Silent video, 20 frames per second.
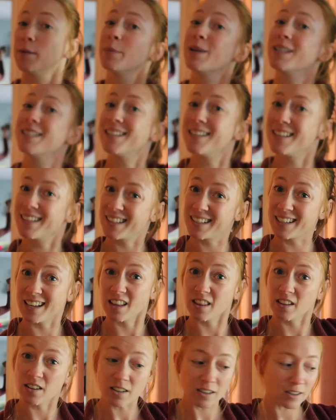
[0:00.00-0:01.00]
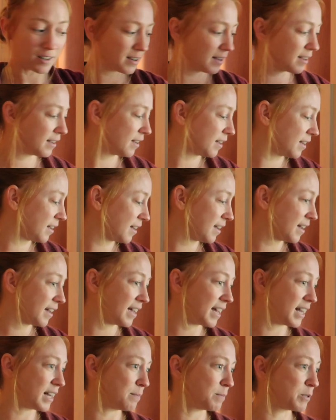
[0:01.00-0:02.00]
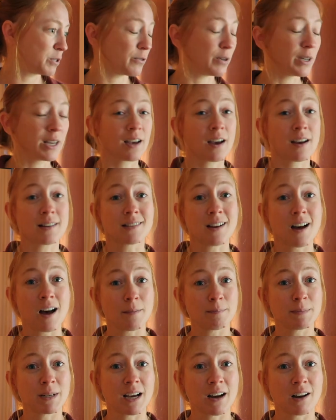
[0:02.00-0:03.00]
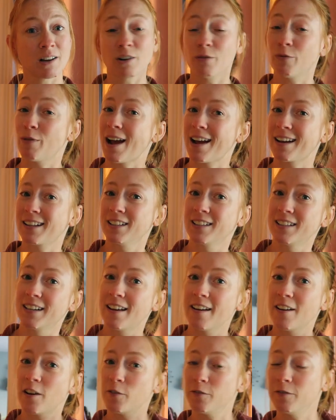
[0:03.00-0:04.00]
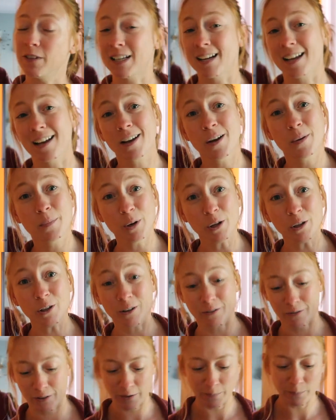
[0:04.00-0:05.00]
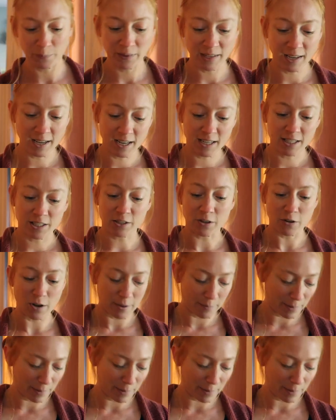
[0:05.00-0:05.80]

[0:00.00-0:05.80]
them together, and I'm doing a top-down raglan v-neck pullover. So